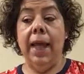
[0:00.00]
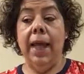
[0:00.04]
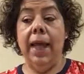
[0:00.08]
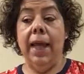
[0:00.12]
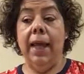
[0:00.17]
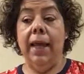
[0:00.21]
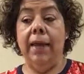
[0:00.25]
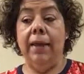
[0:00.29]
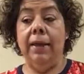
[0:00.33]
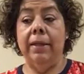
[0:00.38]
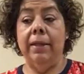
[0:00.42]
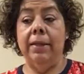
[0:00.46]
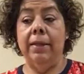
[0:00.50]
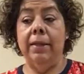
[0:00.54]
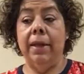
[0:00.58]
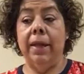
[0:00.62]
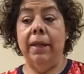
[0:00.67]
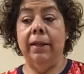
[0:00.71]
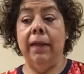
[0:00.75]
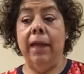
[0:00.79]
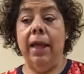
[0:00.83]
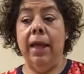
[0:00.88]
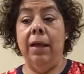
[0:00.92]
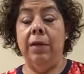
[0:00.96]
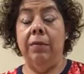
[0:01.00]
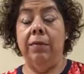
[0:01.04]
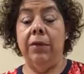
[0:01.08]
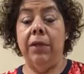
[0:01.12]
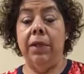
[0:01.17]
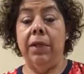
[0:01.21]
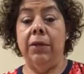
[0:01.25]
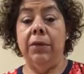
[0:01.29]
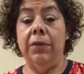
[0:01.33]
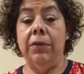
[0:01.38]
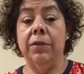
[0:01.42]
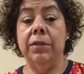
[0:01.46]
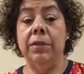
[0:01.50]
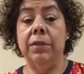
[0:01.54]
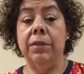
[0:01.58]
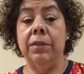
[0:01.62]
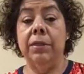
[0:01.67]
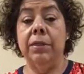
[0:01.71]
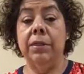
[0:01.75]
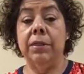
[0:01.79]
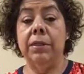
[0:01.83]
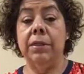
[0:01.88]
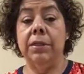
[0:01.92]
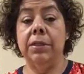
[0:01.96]
and allow the
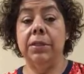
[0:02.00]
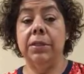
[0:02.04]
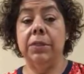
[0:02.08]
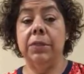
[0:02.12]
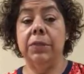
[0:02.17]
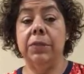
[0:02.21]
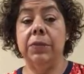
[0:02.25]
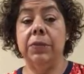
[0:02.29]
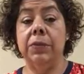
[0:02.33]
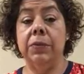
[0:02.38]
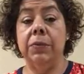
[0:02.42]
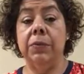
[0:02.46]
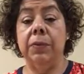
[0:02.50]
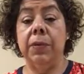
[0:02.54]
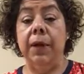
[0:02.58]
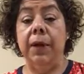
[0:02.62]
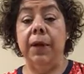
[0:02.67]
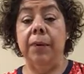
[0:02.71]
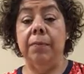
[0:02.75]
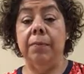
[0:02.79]
nurses to